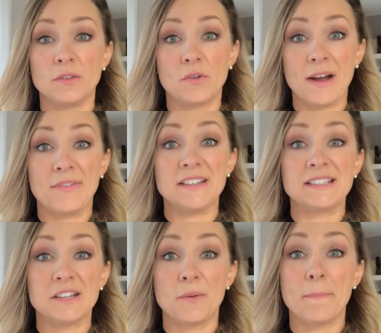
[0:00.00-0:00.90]
graphene
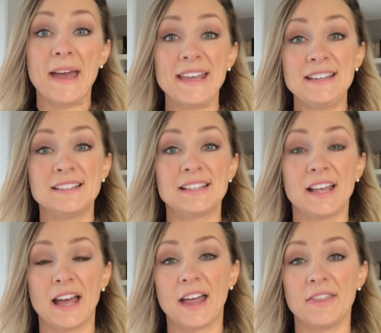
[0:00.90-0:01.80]
stone paint
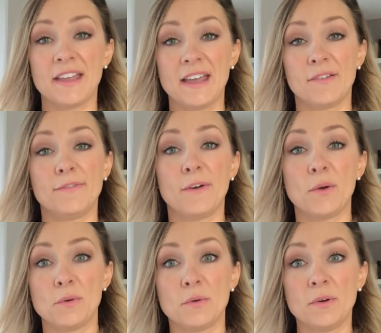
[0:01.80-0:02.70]
and they have
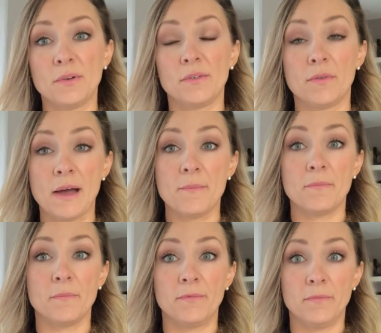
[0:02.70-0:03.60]
faux
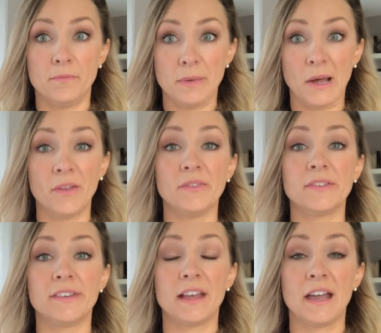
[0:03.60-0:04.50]

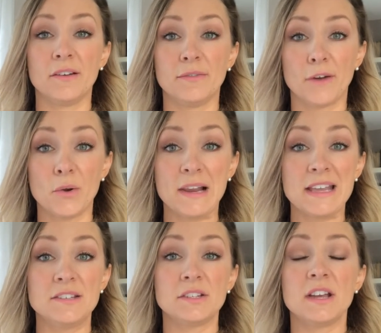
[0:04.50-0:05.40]
plants and
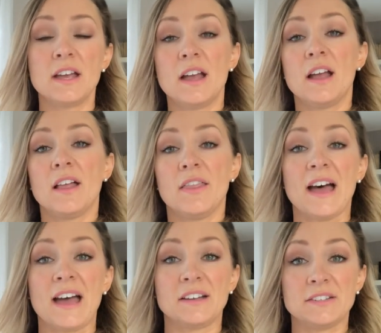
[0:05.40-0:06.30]
foliage,
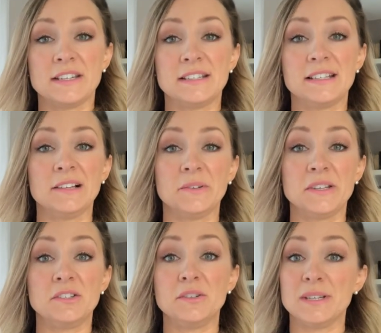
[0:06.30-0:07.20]
that actually still
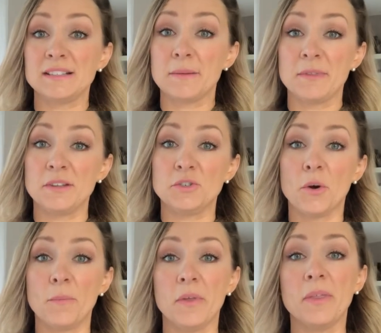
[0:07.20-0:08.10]
is doing some of the
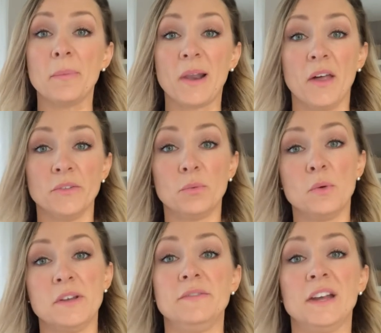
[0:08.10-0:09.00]
job that the plants
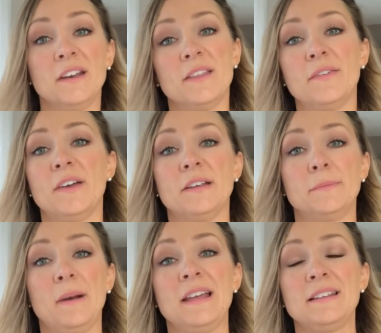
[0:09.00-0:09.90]
would have done in the first
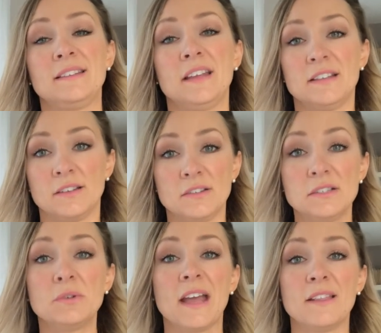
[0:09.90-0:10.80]
place. So you're
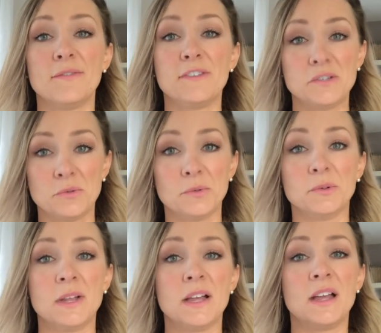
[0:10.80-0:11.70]
still getting the visual